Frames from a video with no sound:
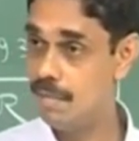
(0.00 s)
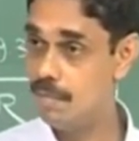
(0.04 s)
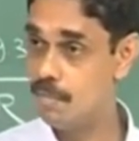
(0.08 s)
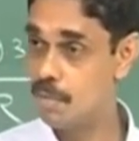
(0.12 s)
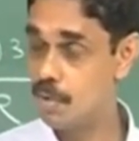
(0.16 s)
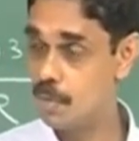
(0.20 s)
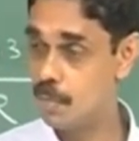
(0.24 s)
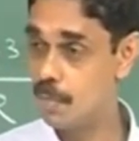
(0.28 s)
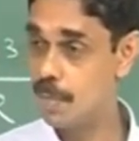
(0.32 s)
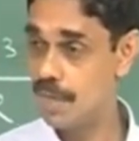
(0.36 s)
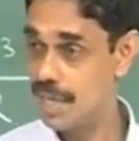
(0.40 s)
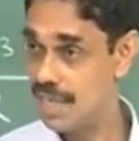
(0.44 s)

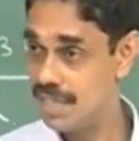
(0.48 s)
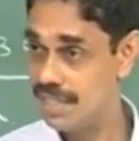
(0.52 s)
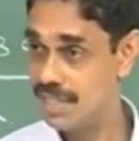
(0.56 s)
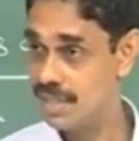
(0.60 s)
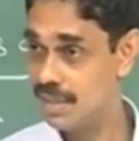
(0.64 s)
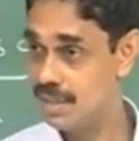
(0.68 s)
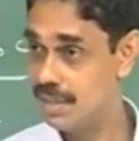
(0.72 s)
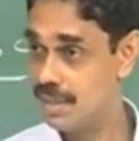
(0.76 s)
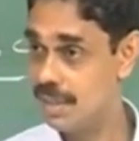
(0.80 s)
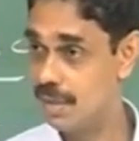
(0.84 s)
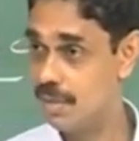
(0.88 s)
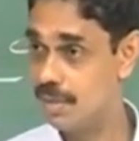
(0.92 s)
propagation
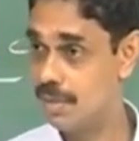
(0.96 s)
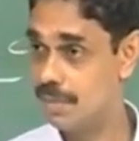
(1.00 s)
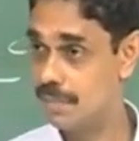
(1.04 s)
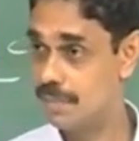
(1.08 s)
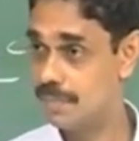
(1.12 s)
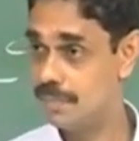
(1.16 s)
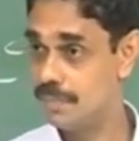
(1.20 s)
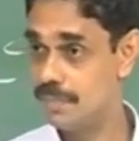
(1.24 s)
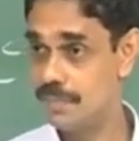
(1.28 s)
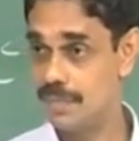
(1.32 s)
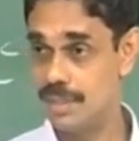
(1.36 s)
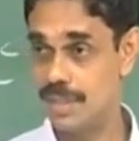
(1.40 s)
of sound
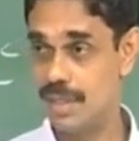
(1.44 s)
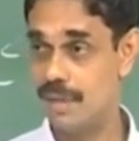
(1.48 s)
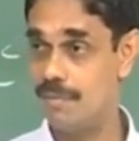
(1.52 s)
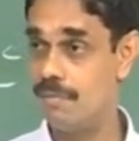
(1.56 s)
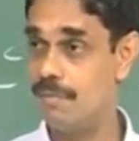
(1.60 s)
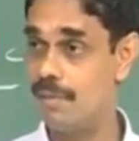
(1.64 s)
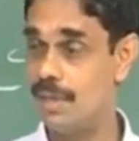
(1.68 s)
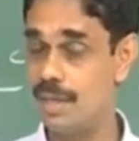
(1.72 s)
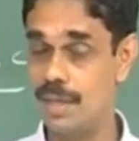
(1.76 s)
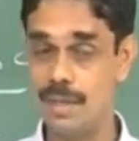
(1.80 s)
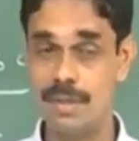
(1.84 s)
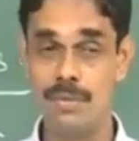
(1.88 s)
and
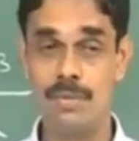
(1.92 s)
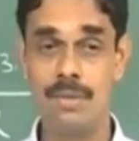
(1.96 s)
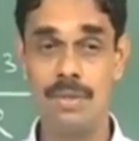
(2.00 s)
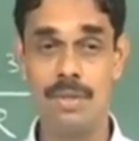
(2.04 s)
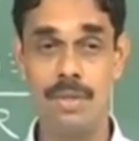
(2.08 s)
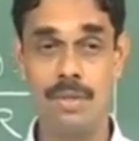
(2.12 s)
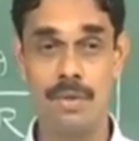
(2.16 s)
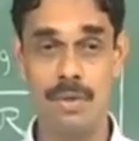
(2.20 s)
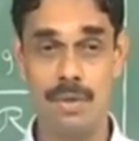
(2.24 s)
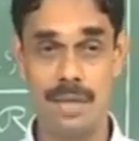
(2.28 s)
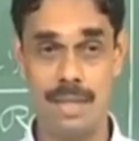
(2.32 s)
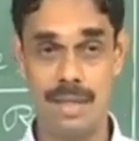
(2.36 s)
we are going
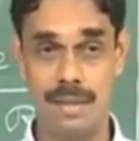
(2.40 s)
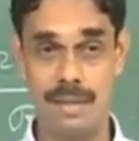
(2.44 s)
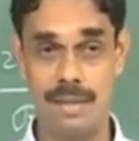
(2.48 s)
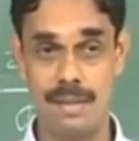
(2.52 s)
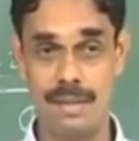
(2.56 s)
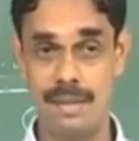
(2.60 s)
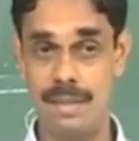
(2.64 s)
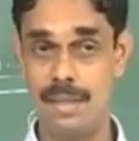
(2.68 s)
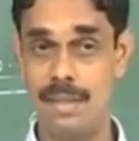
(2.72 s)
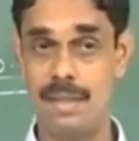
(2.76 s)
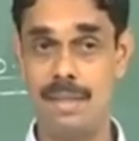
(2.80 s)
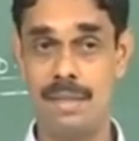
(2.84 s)
to look at
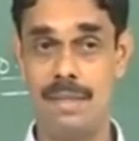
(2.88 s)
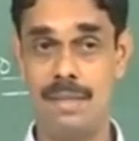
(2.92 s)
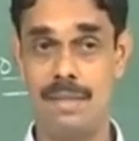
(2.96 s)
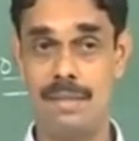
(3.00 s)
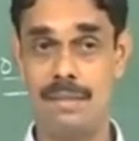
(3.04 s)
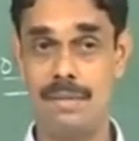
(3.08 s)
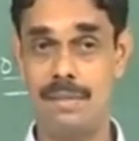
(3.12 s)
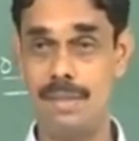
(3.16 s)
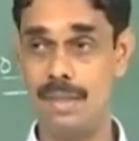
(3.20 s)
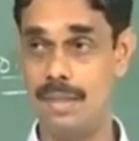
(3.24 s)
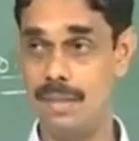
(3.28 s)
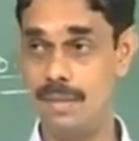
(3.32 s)

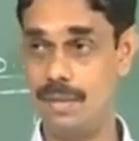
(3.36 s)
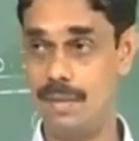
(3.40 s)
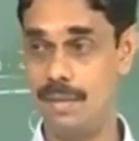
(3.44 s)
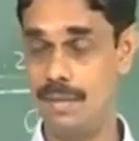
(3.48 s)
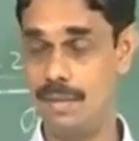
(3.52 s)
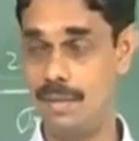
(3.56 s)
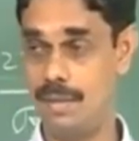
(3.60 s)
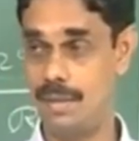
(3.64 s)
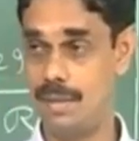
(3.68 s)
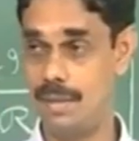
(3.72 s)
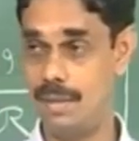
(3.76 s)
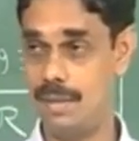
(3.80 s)
generation of sound
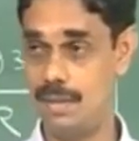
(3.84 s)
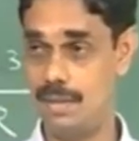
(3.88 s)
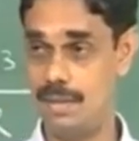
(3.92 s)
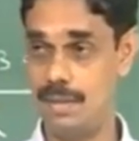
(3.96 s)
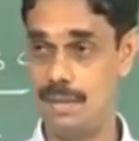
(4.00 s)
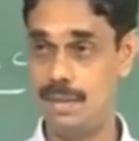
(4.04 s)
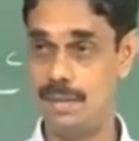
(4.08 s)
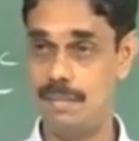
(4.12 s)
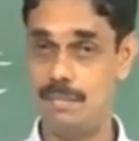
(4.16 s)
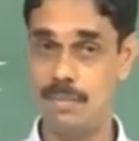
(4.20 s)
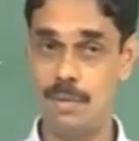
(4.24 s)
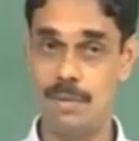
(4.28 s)
okay.
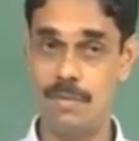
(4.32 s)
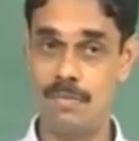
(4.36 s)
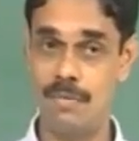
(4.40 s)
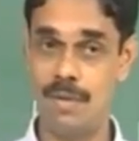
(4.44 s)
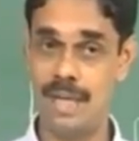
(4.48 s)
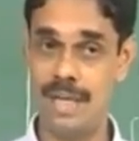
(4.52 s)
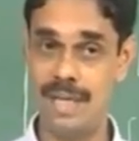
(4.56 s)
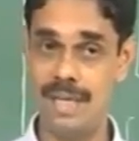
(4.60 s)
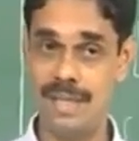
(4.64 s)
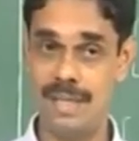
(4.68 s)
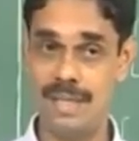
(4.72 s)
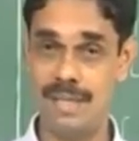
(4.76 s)
and
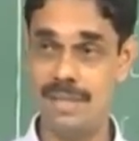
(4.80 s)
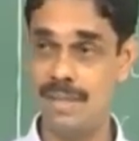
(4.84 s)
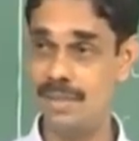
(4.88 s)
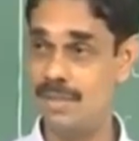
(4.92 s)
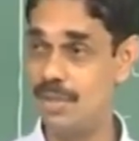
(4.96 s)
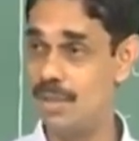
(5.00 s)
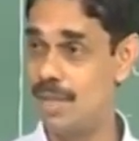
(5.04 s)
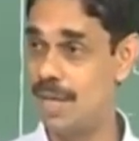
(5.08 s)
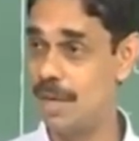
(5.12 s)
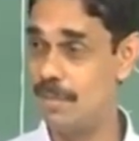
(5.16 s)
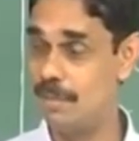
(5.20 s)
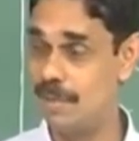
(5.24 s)
why it, it,
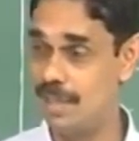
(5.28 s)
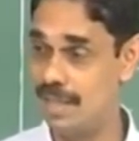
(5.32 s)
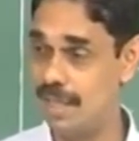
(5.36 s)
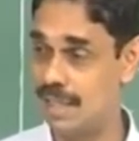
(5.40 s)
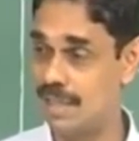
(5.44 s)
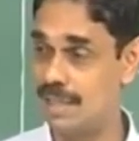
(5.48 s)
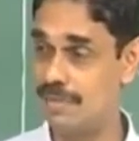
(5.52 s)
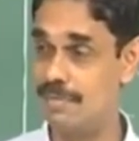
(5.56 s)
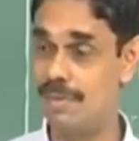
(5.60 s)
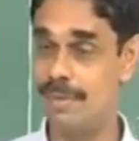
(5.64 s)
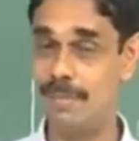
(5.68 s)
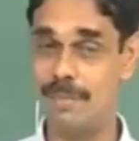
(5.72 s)
should have been the
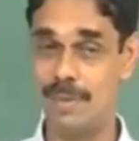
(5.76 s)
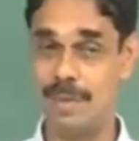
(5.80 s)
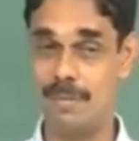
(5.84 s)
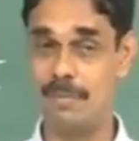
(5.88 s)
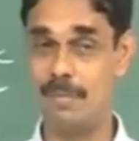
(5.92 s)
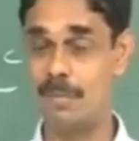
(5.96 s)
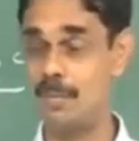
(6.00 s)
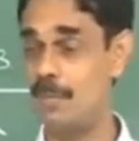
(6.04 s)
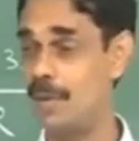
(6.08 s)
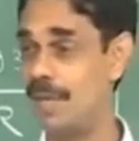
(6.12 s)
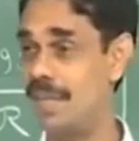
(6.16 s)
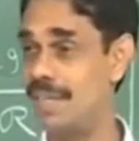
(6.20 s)
other way but
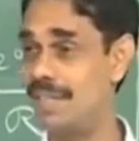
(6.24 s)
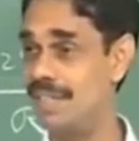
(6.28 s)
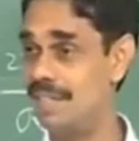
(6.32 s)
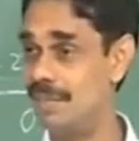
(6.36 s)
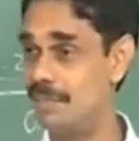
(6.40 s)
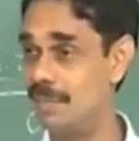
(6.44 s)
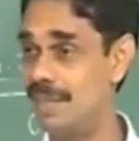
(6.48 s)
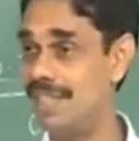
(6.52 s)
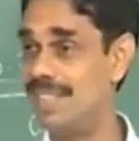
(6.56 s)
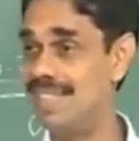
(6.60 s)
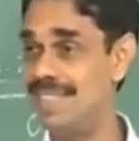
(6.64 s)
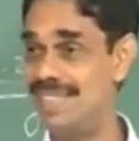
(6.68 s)
propagation
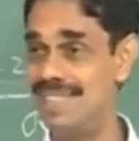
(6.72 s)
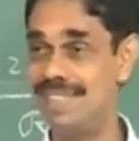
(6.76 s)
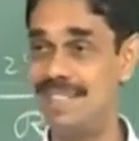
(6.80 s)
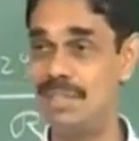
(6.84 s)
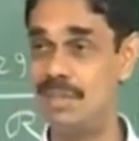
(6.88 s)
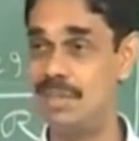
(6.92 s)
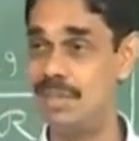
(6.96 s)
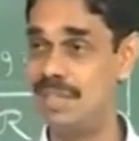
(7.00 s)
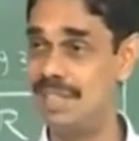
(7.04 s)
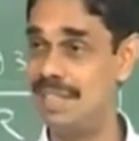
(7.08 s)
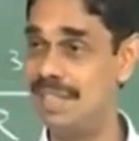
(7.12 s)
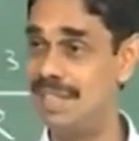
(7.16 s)
is much easier
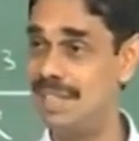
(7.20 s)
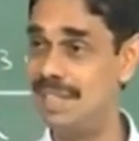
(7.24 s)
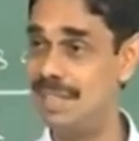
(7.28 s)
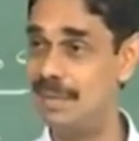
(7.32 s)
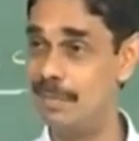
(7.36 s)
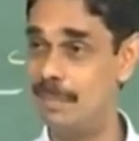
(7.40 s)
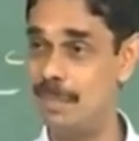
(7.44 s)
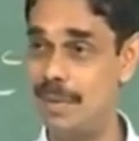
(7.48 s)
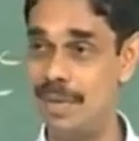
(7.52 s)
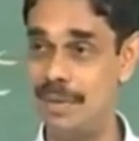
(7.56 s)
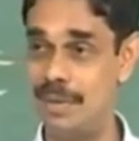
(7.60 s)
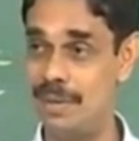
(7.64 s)
to study
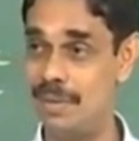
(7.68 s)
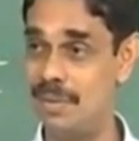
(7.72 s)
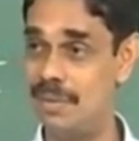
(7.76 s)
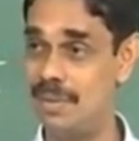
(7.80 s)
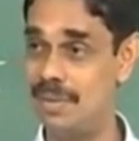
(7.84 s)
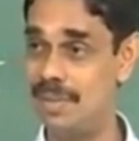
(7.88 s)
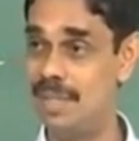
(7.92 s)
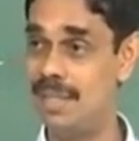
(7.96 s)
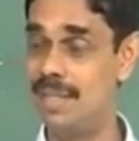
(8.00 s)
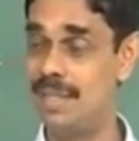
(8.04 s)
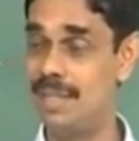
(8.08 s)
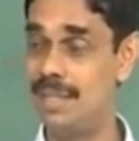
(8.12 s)
compared to
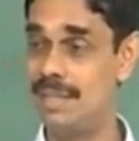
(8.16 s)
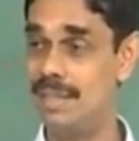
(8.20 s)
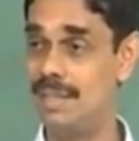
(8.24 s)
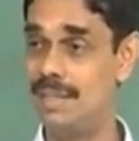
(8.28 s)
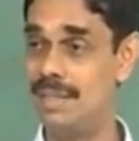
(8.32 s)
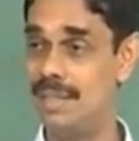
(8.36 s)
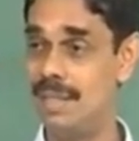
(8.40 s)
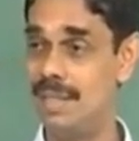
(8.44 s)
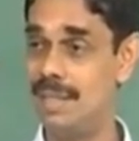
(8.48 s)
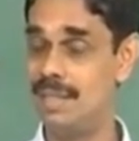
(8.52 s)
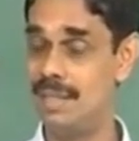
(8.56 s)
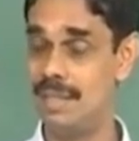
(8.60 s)
the
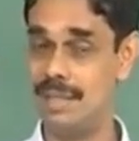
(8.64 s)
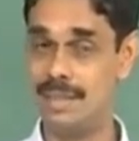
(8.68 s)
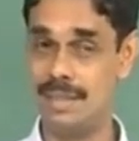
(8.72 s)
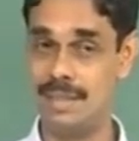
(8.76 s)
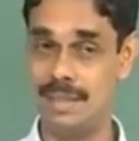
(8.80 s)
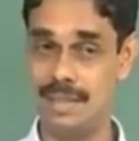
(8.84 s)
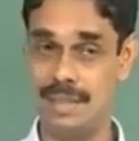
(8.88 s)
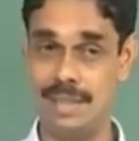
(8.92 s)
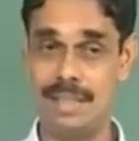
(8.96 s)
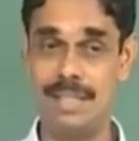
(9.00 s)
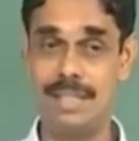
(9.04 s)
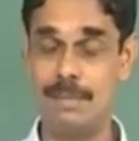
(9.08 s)

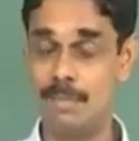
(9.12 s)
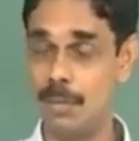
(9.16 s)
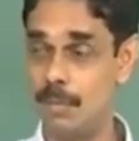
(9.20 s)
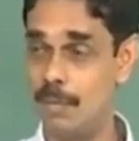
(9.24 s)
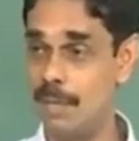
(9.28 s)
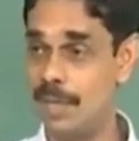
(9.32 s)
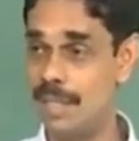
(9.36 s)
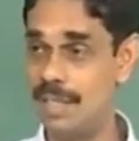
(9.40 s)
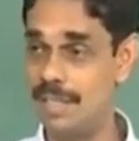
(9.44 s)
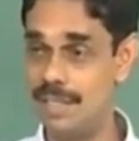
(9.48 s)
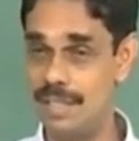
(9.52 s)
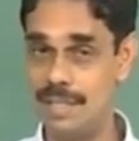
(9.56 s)
generation at least
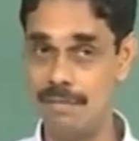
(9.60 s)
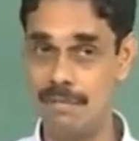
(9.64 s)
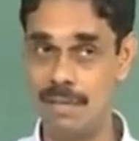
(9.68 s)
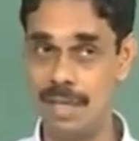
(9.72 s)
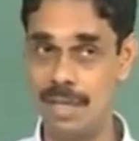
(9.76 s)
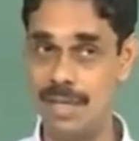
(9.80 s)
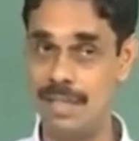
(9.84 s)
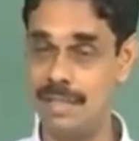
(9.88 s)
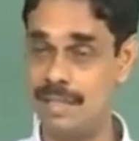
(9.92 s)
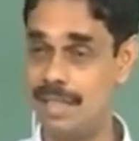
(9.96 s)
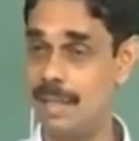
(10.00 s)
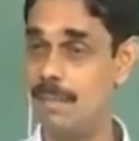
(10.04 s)
propagation is a
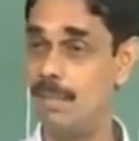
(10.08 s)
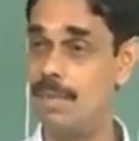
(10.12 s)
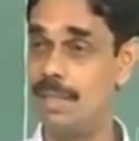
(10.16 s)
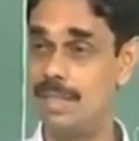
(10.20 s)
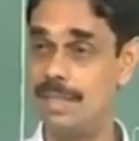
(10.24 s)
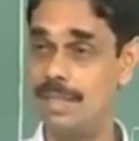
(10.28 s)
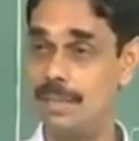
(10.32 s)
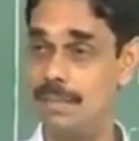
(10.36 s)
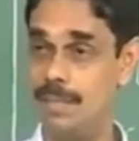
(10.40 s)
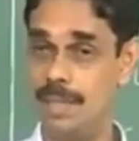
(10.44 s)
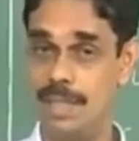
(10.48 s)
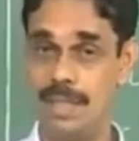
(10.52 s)
well
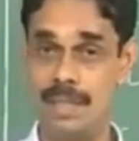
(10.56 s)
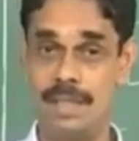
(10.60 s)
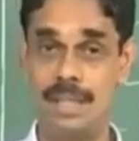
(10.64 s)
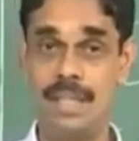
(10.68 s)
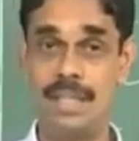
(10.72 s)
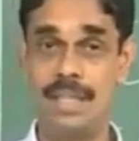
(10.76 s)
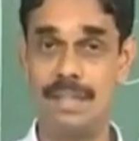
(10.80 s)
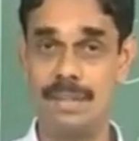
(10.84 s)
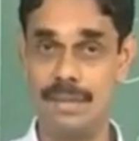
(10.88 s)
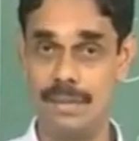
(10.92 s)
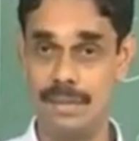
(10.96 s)
established subject. Thank